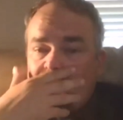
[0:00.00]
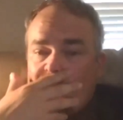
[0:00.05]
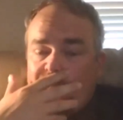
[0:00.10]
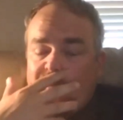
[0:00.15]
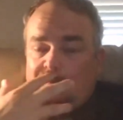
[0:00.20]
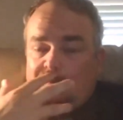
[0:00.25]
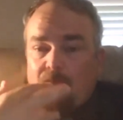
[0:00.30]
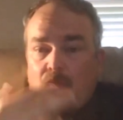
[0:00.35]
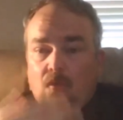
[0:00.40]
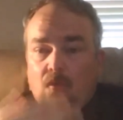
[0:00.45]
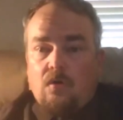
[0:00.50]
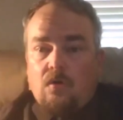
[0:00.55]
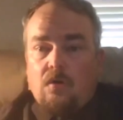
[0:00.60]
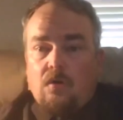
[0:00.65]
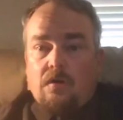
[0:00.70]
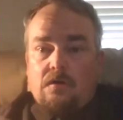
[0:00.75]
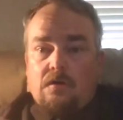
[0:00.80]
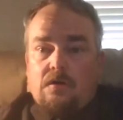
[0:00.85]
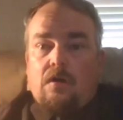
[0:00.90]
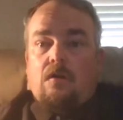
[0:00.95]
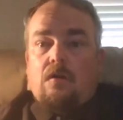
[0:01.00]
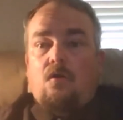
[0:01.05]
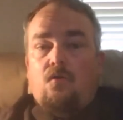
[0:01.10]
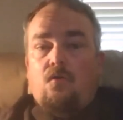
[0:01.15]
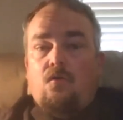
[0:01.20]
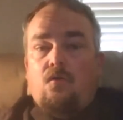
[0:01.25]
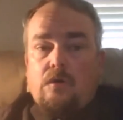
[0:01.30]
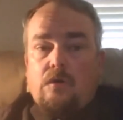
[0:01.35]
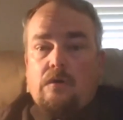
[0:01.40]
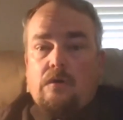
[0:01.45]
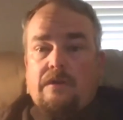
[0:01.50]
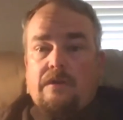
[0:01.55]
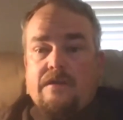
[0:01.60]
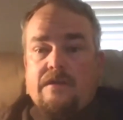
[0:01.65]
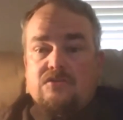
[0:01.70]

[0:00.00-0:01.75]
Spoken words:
But more colloquially,